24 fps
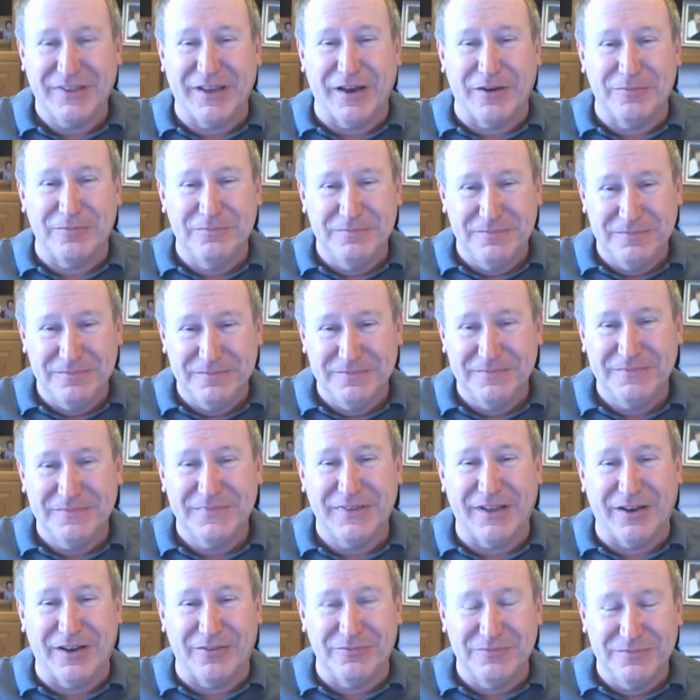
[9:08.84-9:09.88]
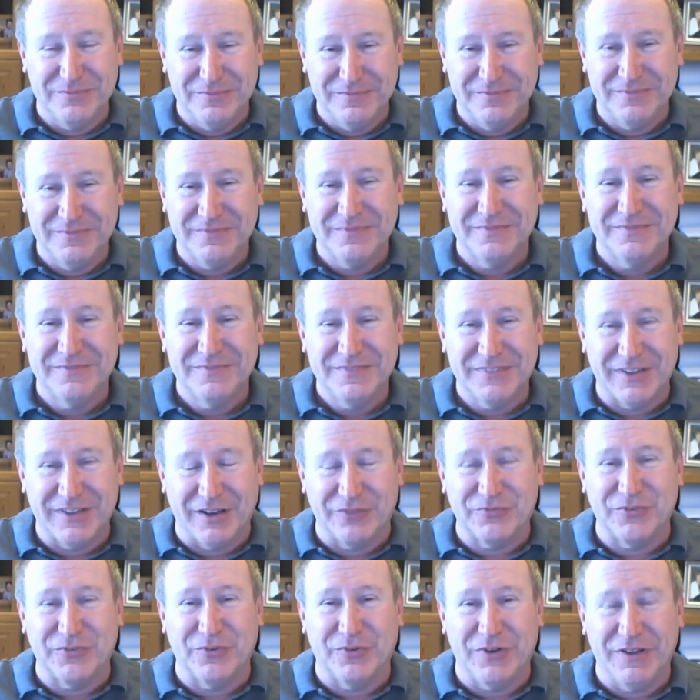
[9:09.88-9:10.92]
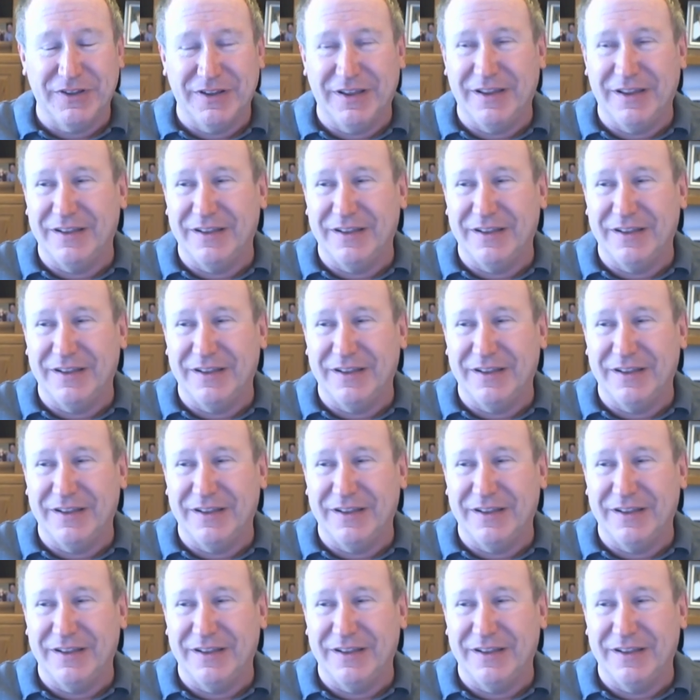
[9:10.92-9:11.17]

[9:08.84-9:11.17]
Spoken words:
Yeah. Definitely.